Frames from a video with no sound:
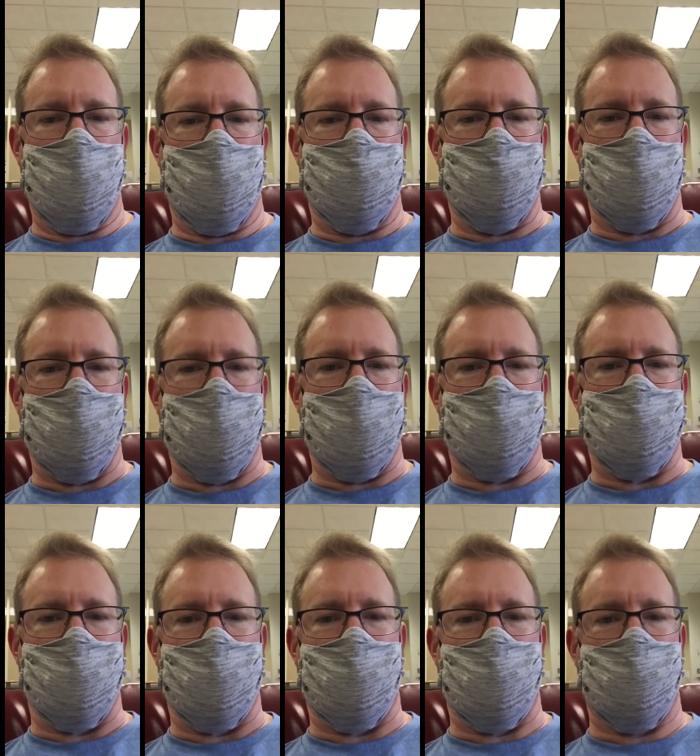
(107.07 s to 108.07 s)
I just get
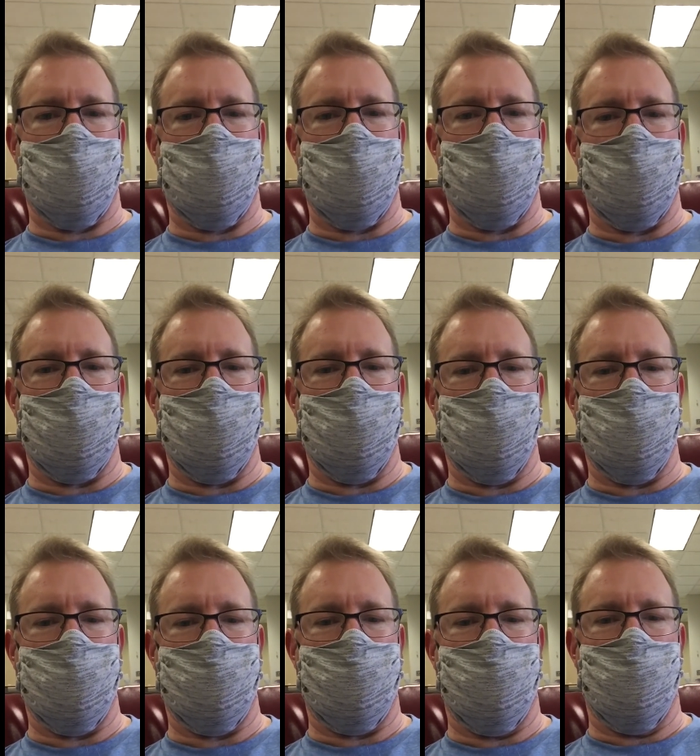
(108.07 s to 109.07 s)
to sit
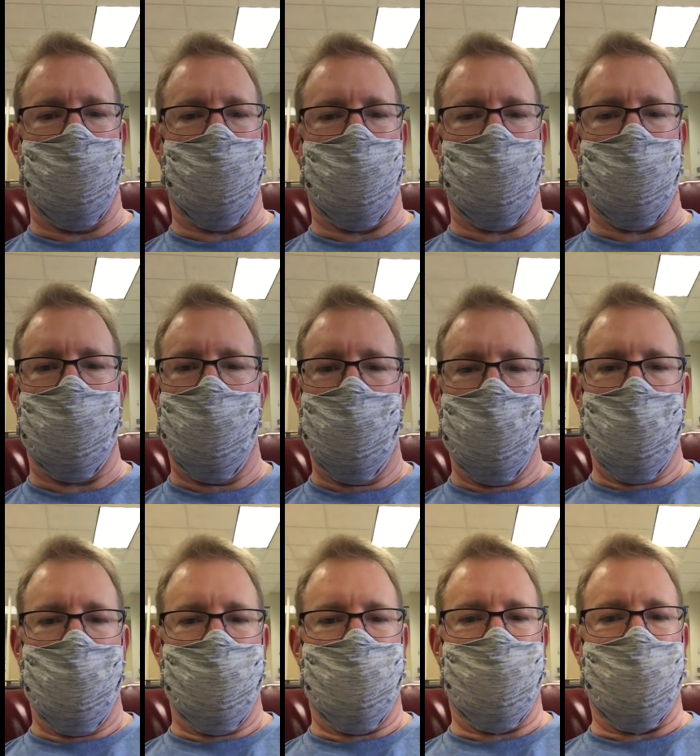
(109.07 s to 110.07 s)
here for
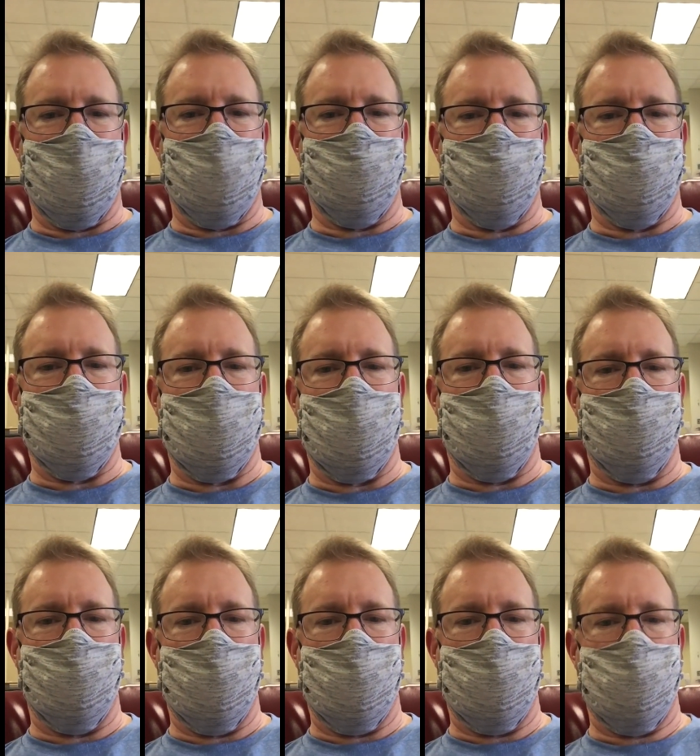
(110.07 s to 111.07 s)
five or
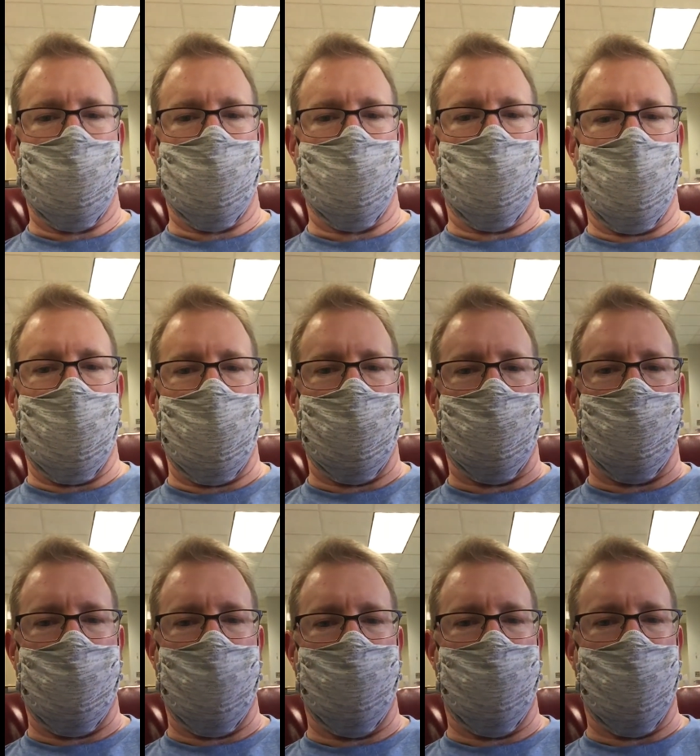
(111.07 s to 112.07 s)
10 minutes while
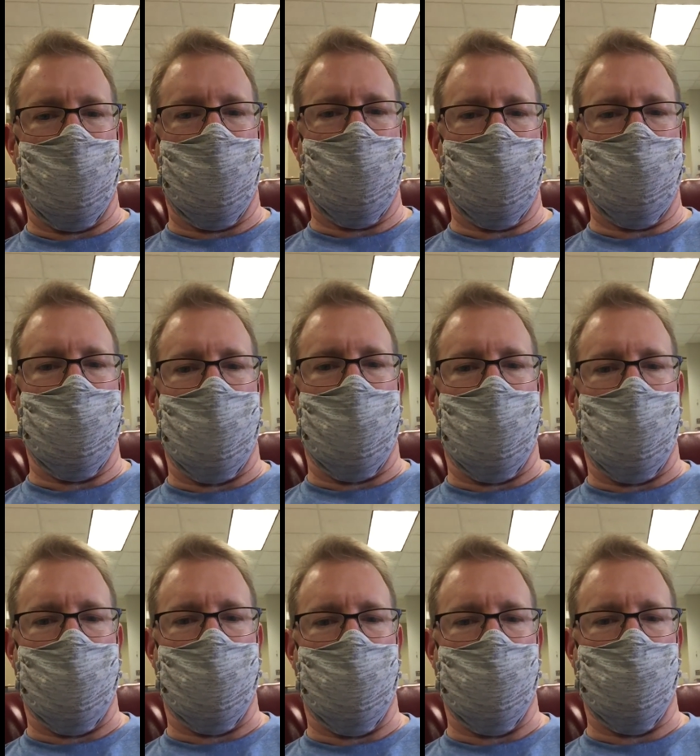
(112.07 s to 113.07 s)
my blood
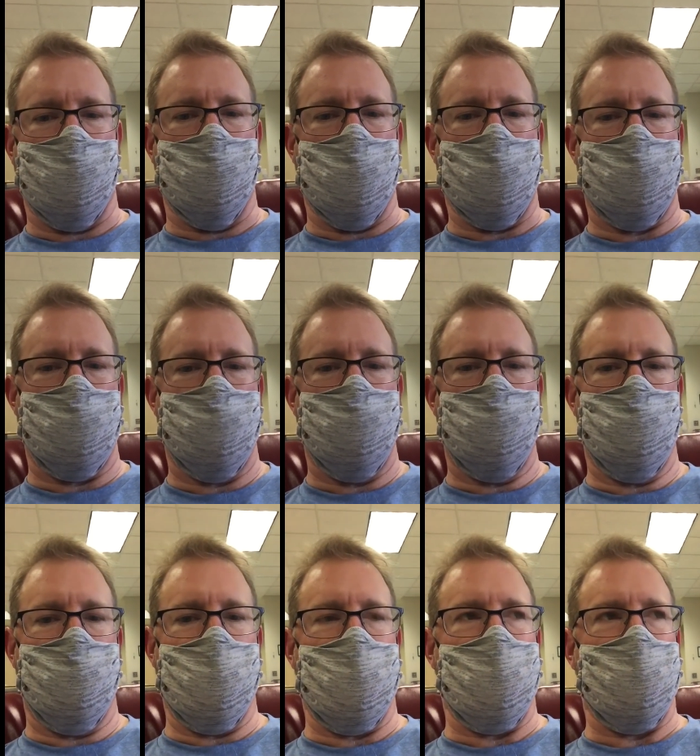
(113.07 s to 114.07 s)
uh, goes through a
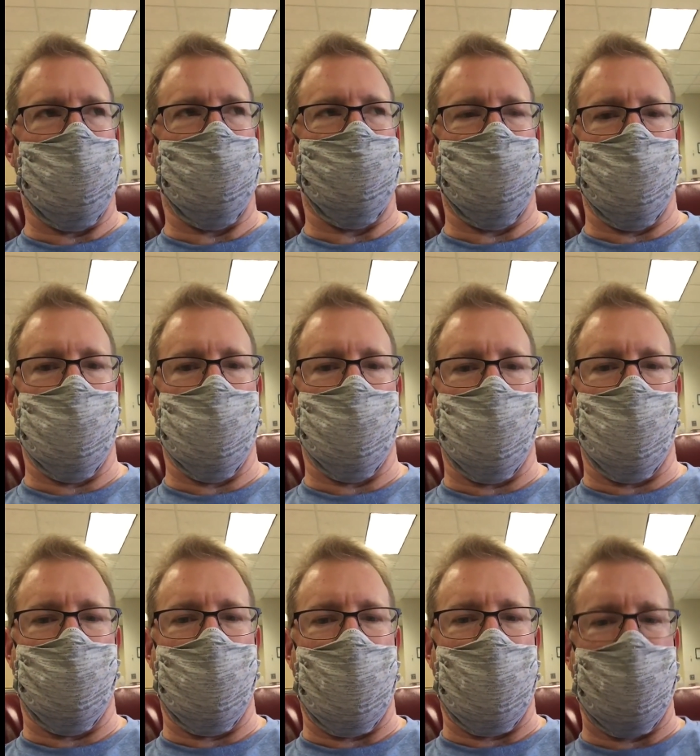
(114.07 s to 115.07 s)
tube and fills up a
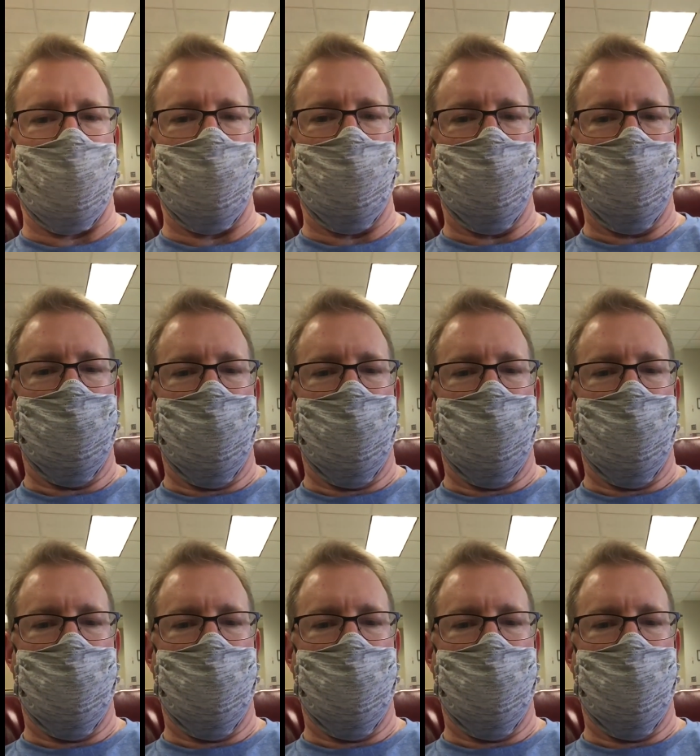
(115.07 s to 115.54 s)
bag.